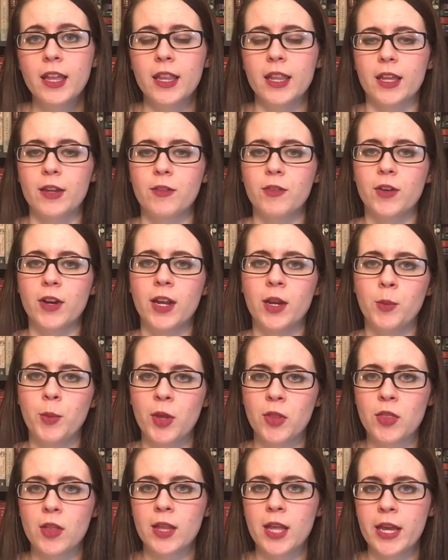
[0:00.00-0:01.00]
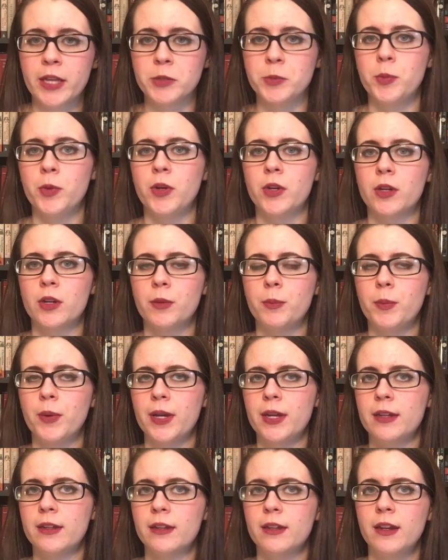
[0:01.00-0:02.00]
Like, forget about the last book,
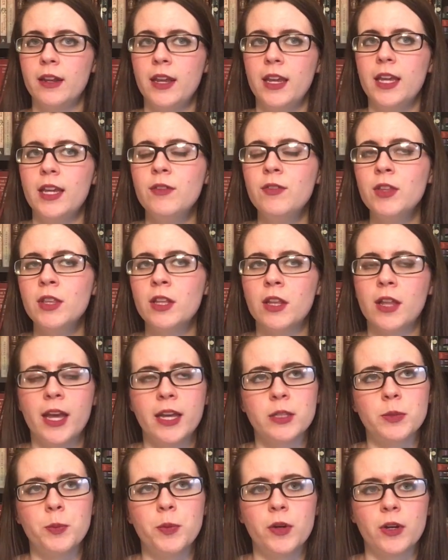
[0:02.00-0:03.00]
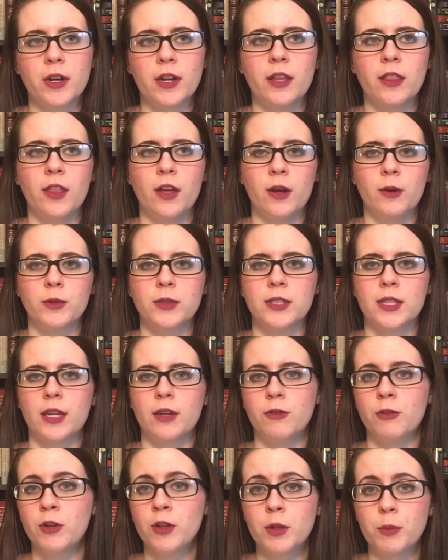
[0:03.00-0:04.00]
but even the last book I thought was
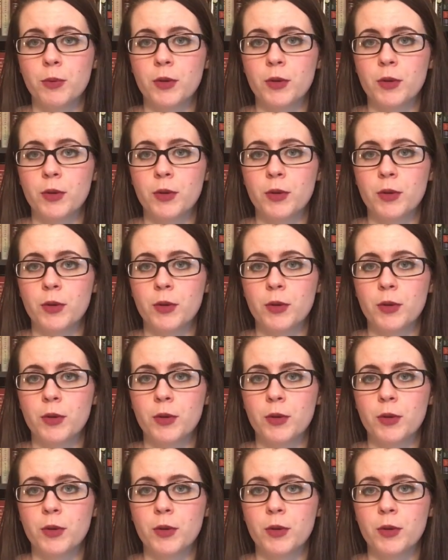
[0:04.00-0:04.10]
like really